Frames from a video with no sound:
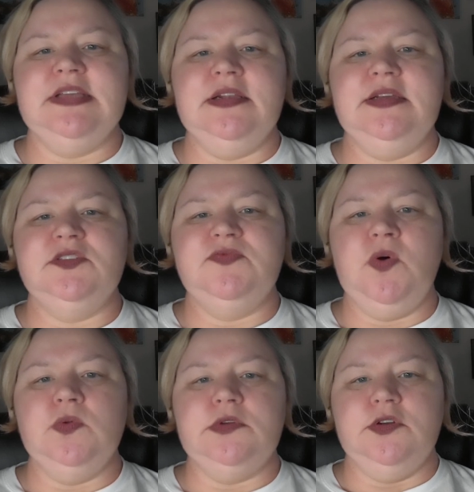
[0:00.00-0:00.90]
on each
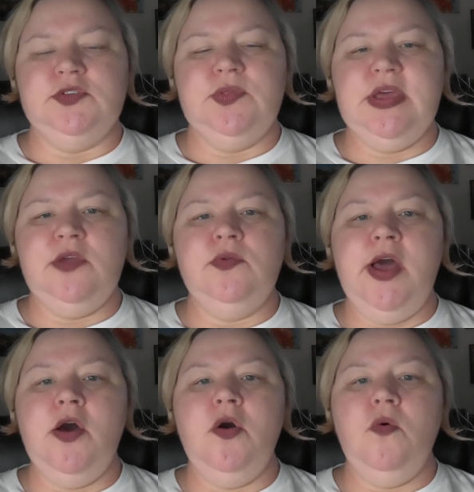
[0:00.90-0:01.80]
folder so that you
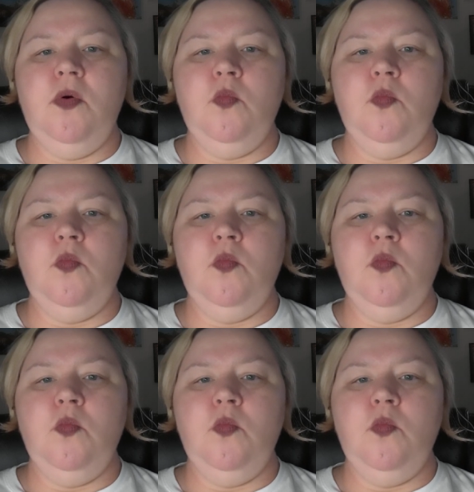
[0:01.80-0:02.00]
know